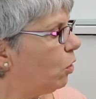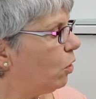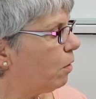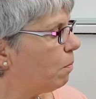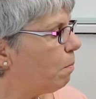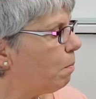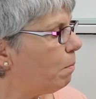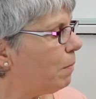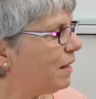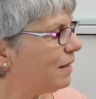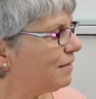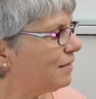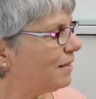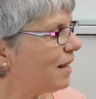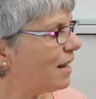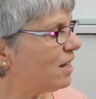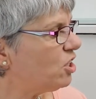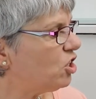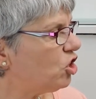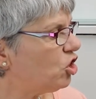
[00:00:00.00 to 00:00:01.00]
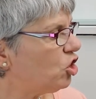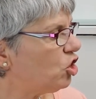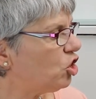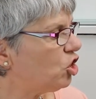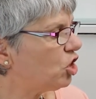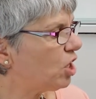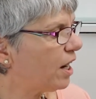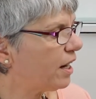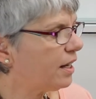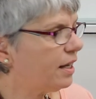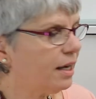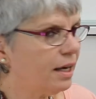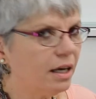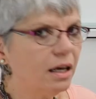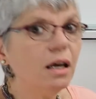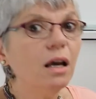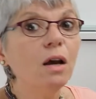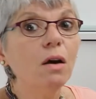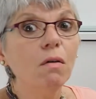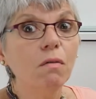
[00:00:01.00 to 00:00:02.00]
or más ancha
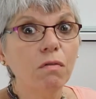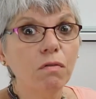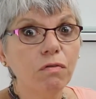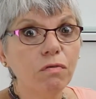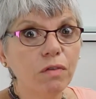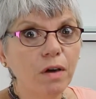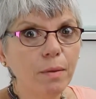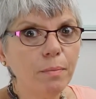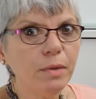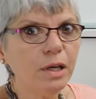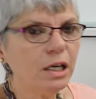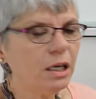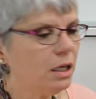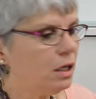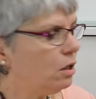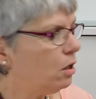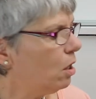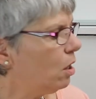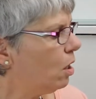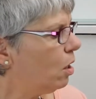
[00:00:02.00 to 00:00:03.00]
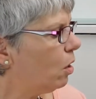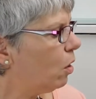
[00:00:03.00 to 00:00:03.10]
que feminine,